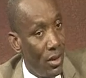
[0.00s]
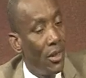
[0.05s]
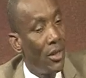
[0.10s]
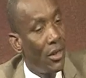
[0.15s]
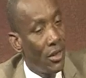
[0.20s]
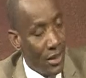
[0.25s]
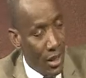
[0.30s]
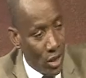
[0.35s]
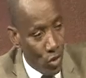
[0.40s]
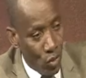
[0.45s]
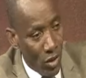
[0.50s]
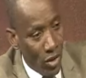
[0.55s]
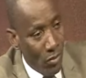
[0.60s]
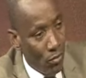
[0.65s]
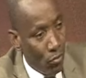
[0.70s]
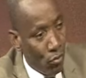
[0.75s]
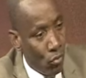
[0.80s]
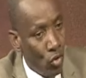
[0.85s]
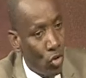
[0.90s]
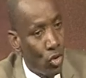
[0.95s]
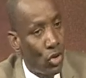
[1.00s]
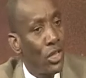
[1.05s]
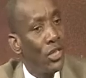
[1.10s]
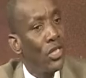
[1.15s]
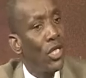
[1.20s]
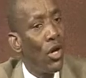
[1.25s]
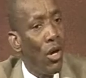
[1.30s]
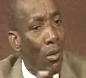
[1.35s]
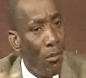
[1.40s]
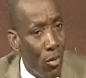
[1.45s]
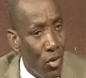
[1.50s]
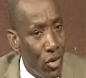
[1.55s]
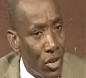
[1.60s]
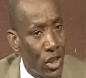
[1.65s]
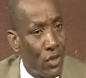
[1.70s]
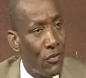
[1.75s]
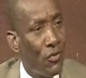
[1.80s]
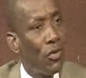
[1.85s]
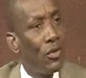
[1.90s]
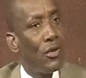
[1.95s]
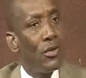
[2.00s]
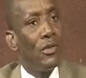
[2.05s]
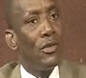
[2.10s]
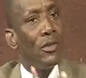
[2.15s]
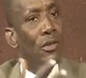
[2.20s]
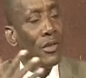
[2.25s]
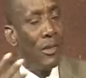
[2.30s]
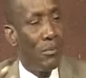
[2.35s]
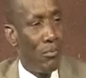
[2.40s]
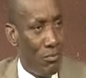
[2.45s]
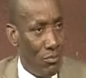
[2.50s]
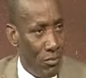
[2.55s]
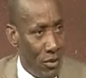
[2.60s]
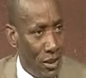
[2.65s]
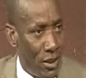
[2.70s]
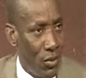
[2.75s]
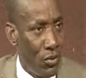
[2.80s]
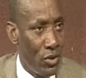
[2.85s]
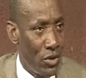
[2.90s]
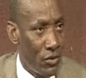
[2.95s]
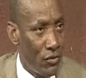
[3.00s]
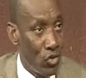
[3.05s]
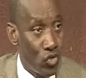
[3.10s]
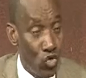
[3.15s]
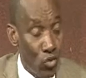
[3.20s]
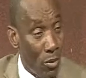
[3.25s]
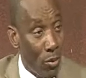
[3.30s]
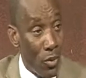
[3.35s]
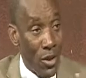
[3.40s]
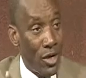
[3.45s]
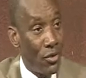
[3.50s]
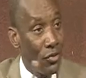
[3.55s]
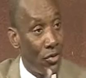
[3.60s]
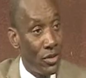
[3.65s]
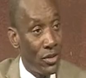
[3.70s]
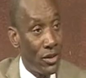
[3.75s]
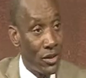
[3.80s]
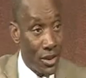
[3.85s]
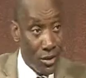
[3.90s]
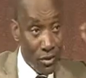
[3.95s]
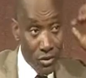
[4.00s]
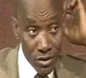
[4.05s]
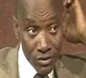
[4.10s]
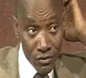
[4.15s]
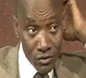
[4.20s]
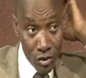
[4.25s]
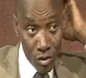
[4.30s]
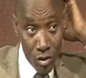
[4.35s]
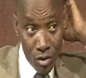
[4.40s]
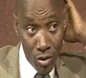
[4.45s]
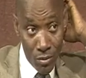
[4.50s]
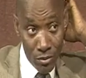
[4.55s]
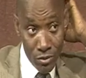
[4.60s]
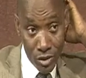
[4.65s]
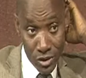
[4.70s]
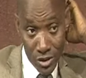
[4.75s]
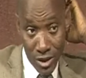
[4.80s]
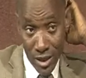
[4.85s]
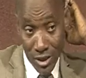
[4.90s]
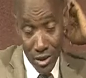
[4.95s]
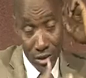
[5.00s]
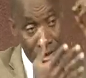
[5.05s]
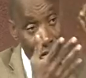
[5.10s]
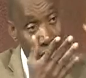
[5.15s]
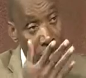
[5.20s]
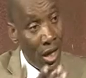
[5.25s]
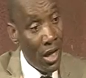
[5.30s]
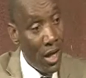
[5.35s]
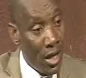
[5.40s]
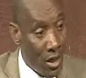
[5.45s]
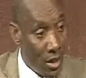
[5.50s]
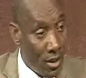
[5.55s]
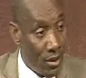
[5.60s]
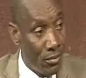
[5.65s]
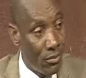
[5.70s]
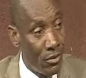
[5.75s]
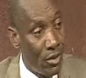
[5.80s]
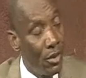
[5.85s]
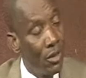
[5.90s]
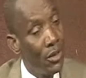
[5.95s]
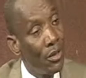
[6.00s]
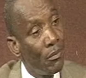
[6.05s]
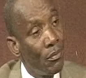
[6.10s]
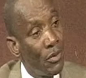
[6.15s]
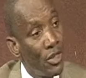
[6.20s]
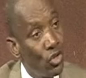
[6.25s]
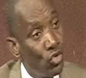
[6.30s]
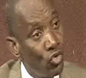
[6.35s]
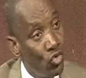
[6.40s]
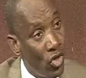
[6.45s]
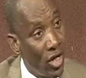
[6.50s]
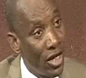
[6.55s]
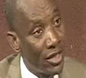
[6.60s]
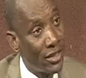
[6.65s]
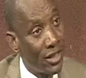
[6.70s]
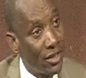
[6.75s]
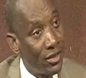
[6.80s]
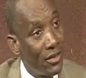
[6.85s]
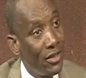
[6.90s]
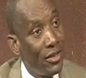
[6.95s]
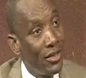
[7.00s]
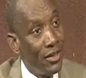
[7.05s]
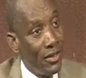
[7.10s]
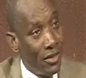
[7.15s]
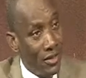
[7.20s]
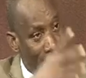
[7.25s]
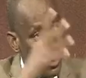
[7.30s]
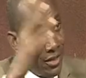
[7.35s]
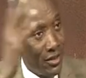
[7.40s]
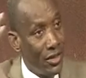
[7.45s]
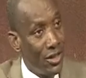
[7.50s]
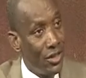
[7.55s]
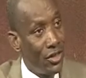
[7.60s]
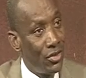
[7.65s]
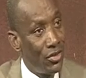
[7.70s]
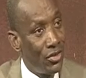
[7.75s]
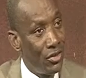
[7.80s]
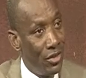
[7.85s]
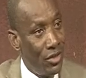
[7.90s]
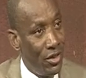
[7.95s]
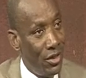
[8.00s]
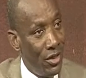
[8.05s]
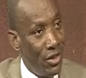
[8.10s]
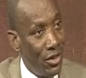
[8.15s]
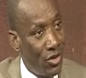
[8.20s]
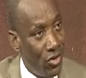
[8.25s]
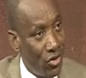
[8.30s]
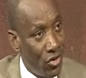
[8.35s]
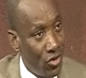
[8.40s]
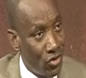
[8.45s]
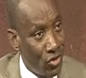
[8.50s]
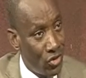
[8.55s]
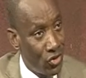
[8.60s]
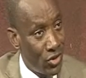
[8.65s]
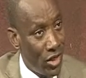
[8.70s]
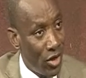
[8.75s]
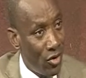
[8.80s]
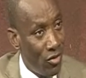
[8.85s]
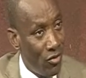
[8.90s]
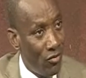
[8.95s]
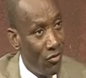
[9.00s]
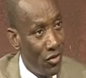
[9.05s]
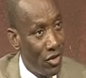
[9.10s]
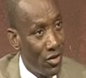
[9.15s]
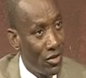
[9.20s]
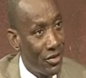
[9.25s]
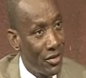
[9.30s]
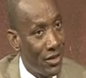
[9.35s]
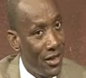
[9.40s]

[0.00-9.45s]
That's one mode. The second mode is for the executive. The 2 people can do this. Executive to come, just like President Jonathan created this constitutional conference.